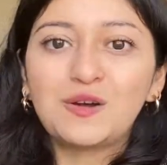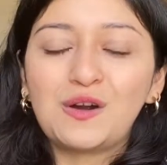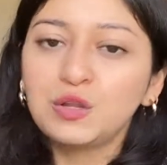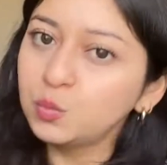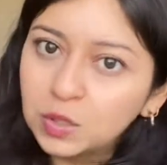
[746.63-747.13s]
Are
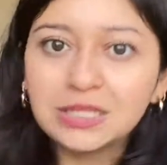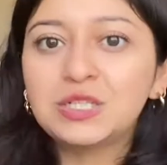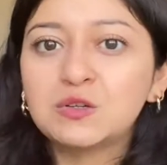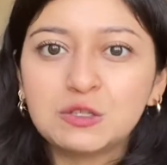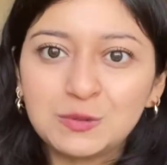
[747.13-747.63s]
you willing
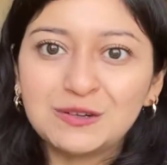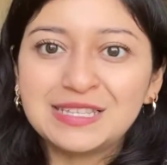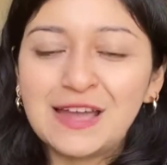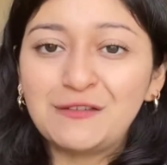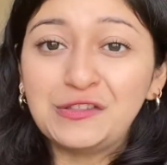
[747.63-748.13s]
to experience
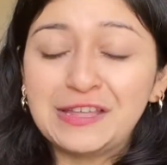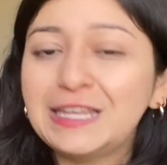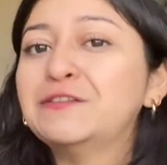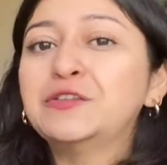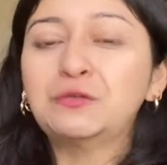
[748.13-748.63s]
everything,
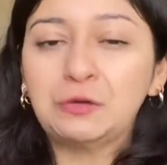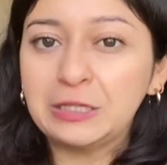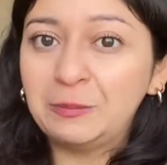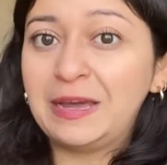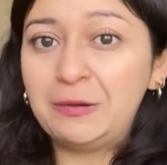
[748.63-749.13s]
even the really
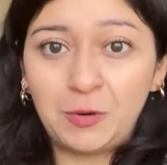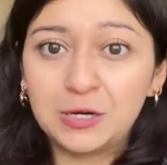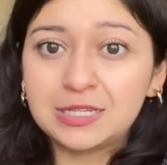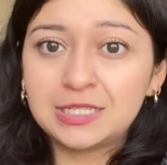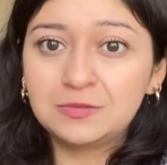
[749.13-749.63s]
bad
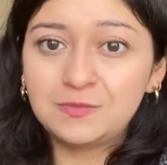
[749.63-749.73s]
parts,